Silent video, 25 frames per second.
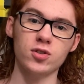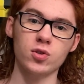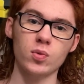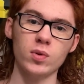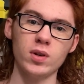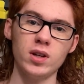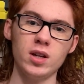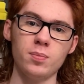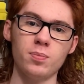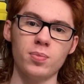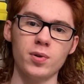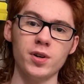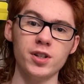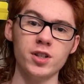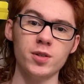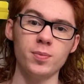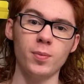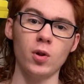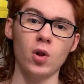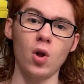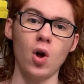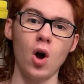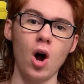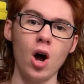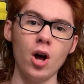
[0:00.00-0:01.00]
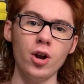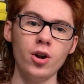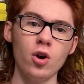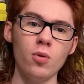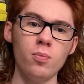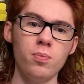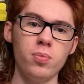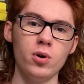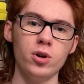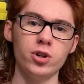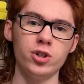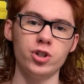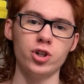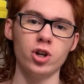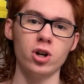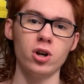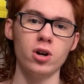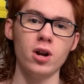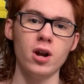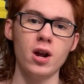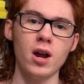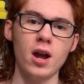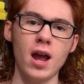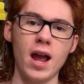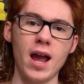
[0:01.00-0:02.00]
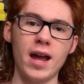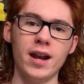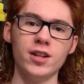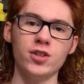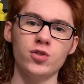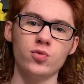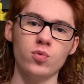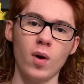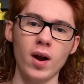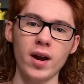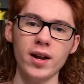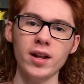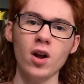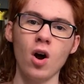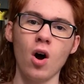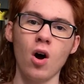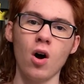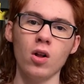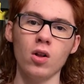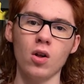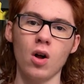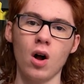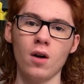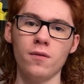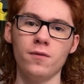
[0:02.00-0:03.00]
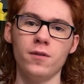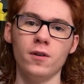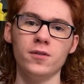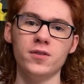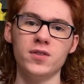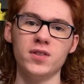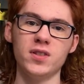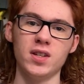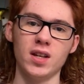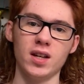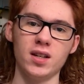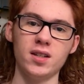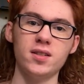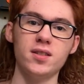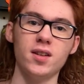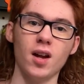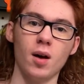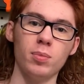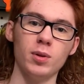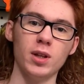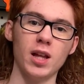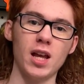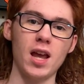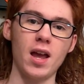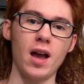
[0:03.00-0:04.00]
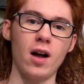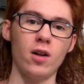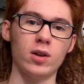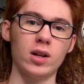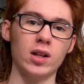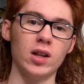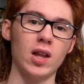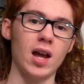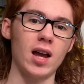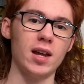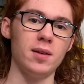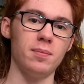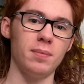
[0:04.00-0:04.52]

3D printable auto pusher, and it's running all off of 6 AA alkaline